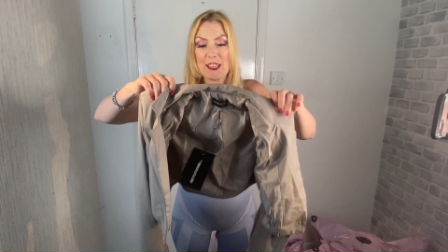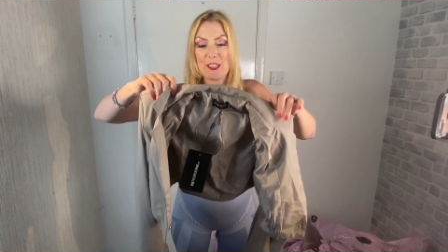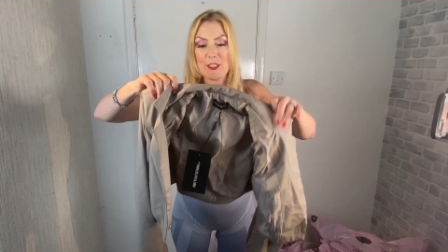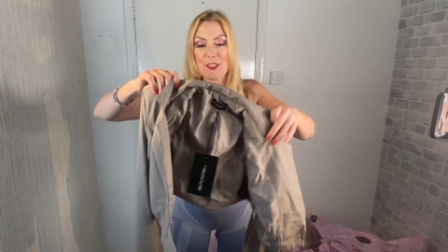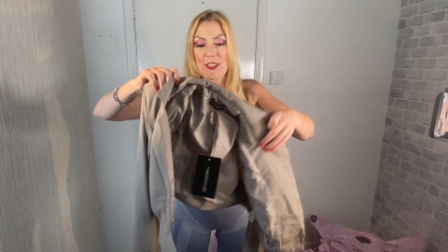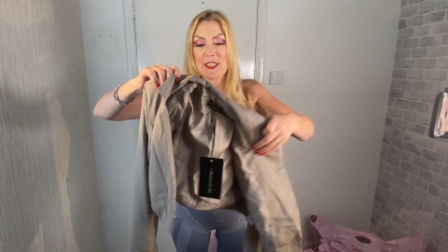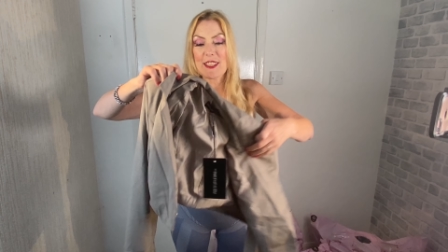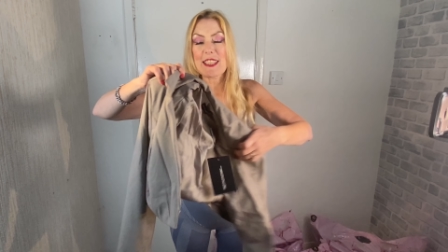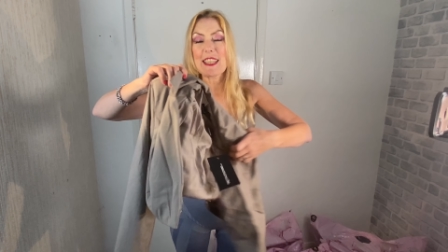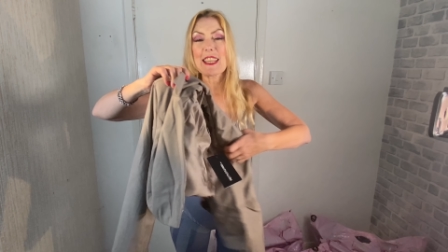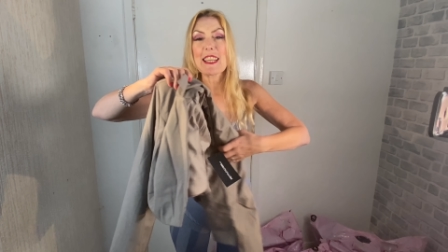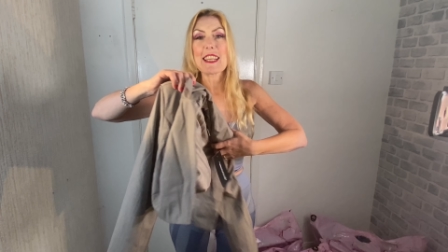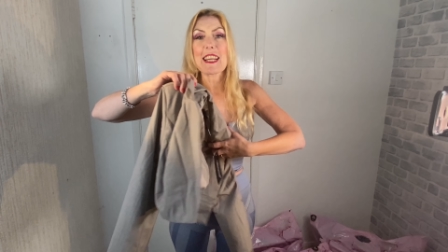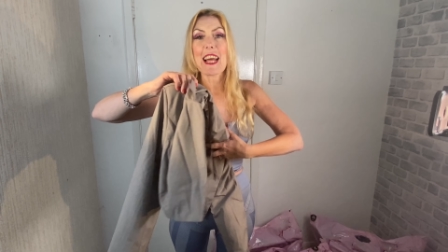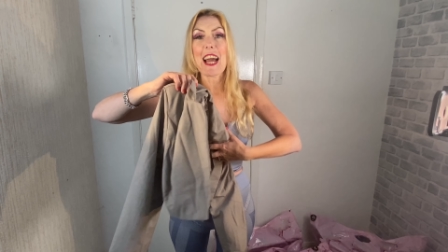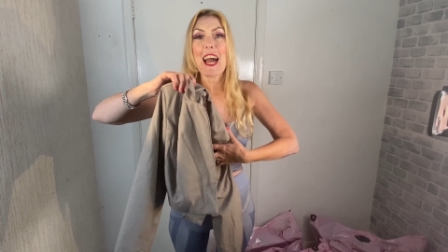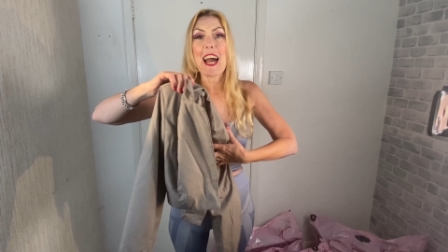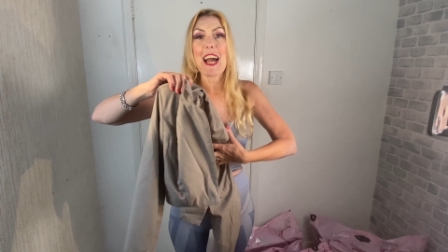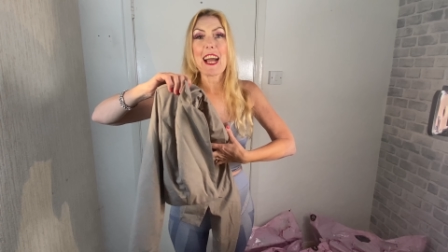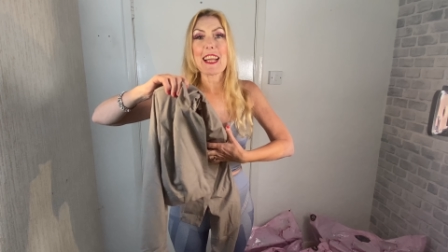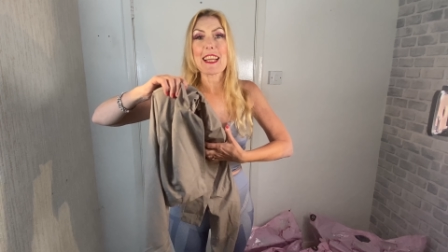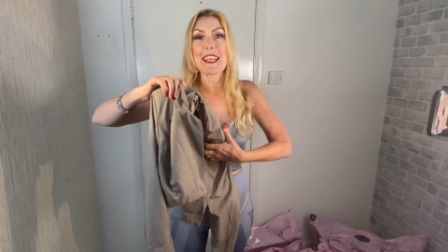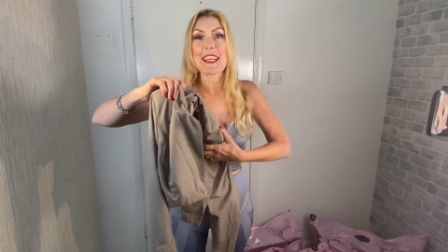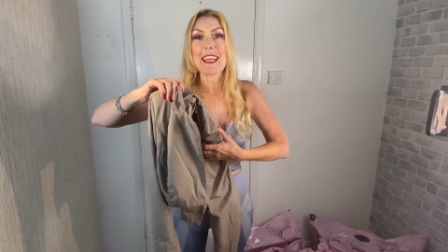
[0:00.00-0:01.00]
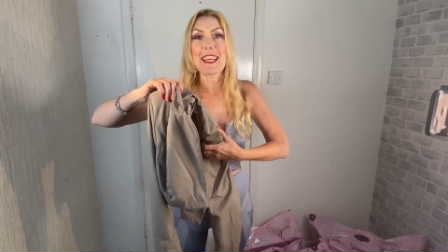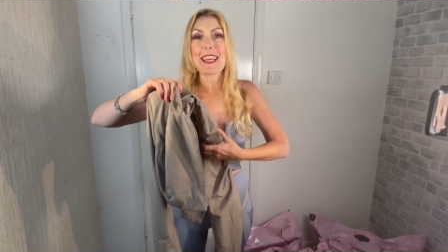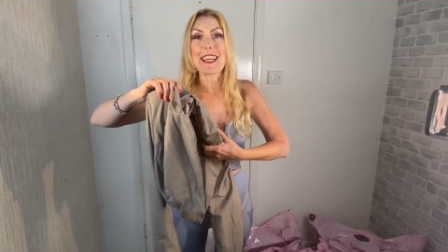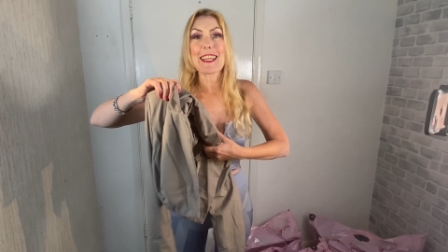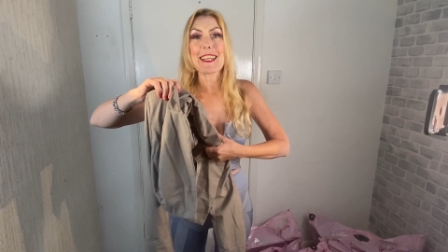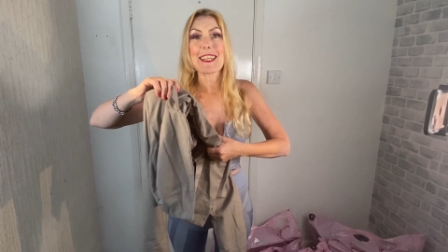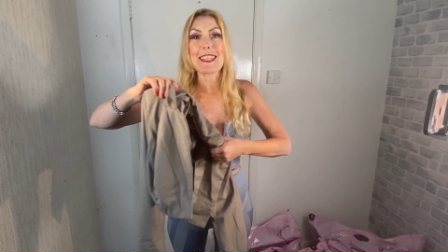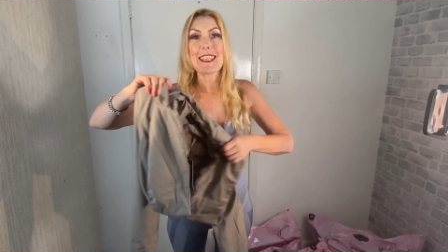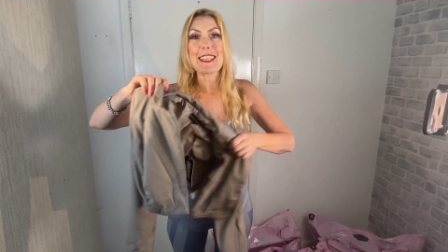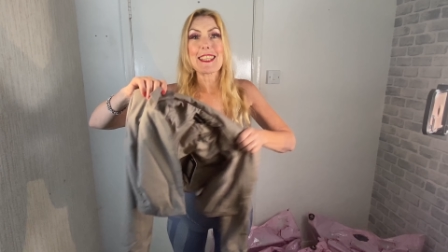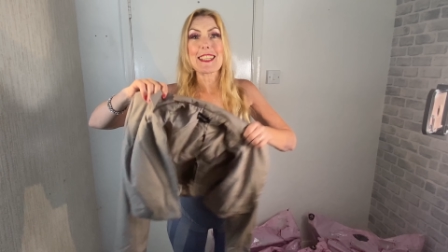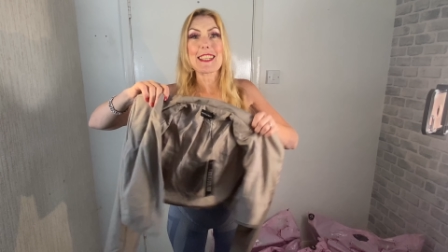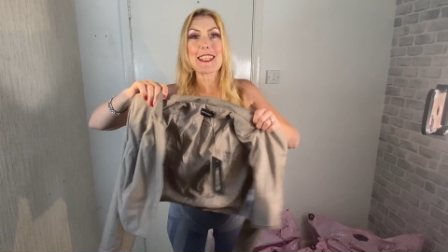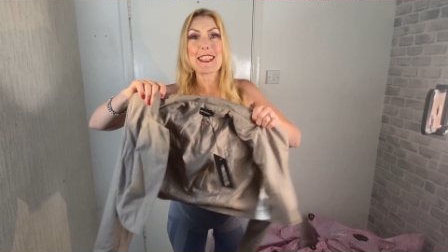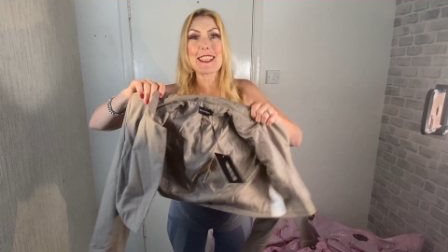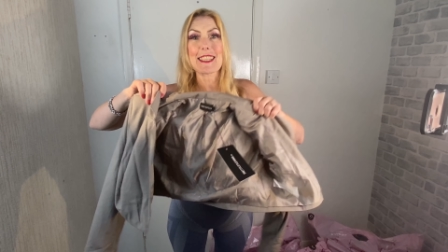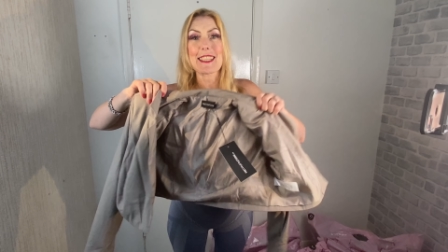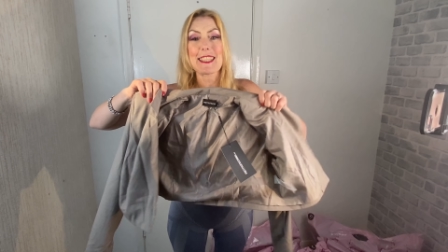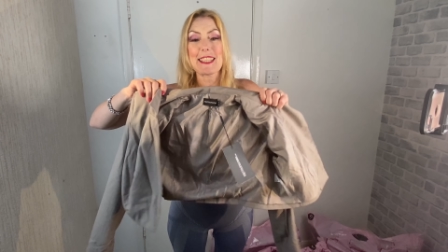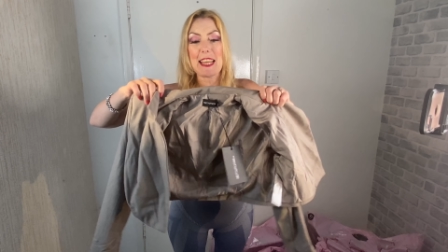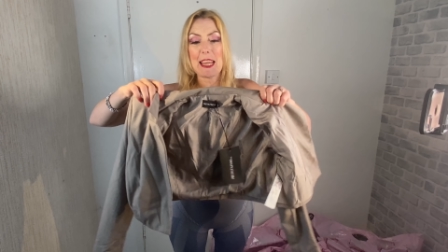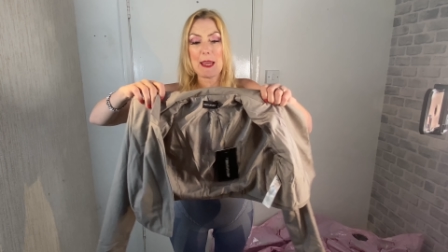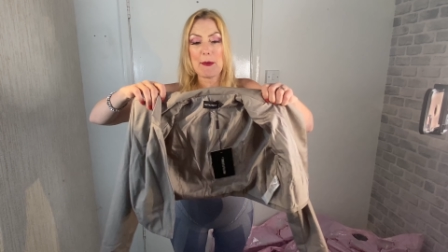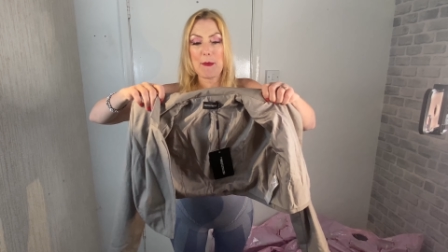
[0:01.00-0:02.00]
It does need ironing. I need to
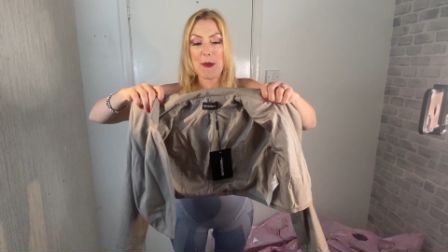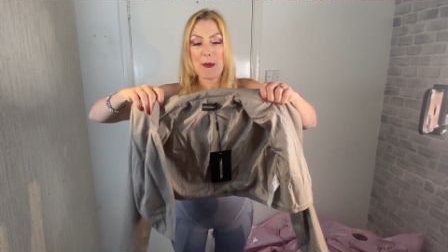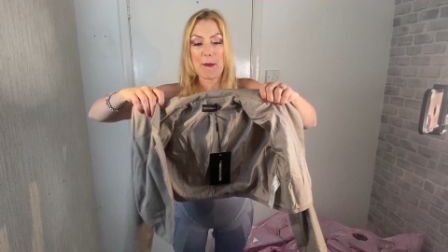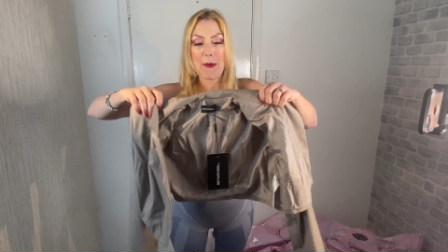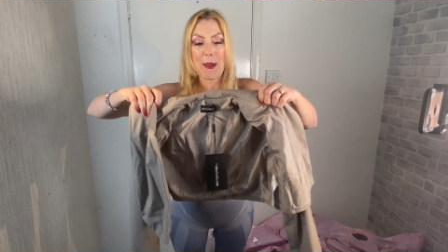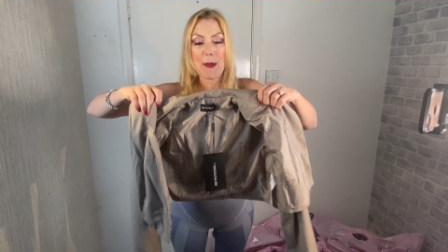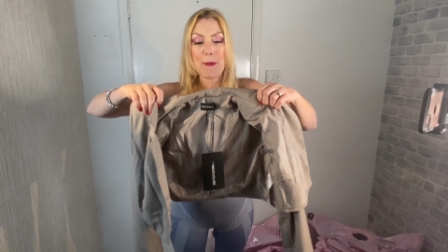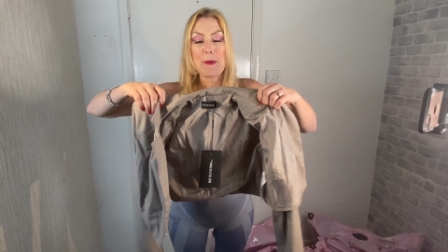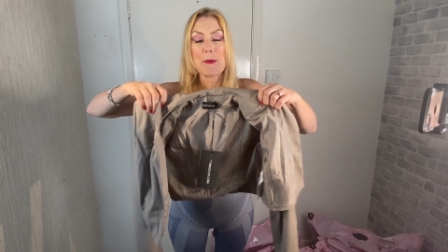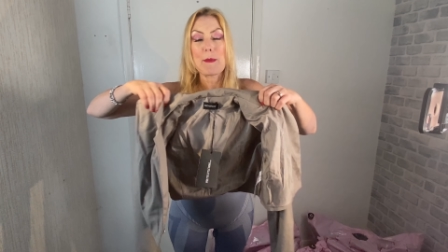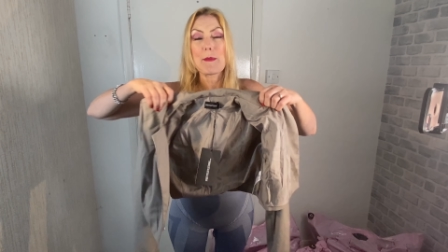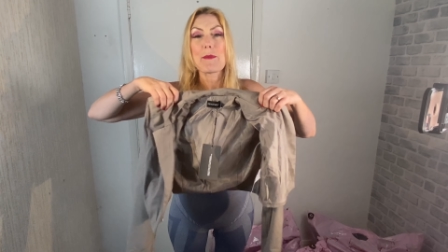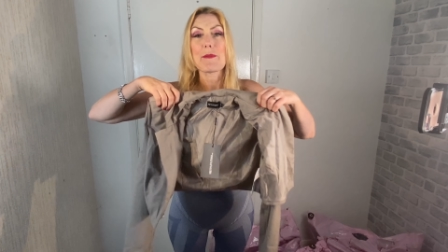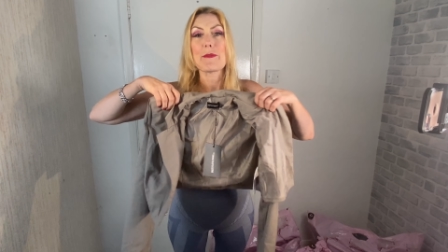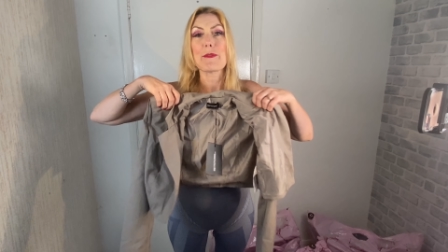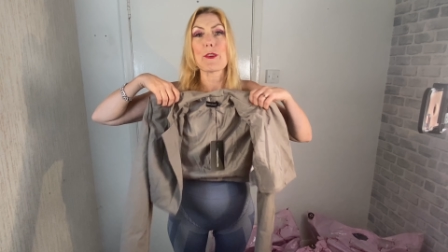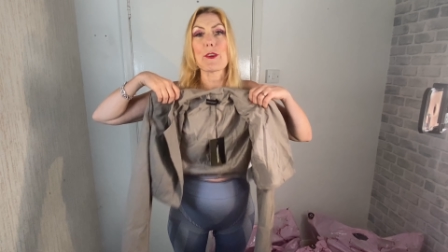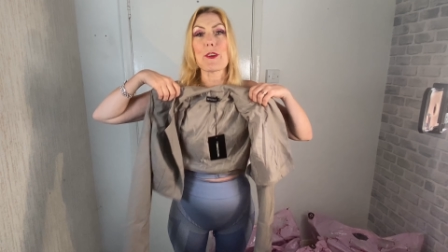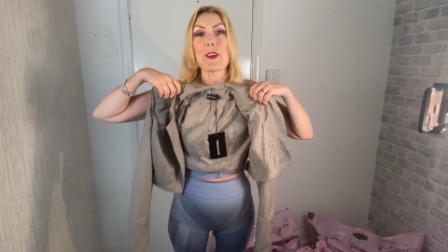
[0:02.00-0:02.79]
steam it maybe before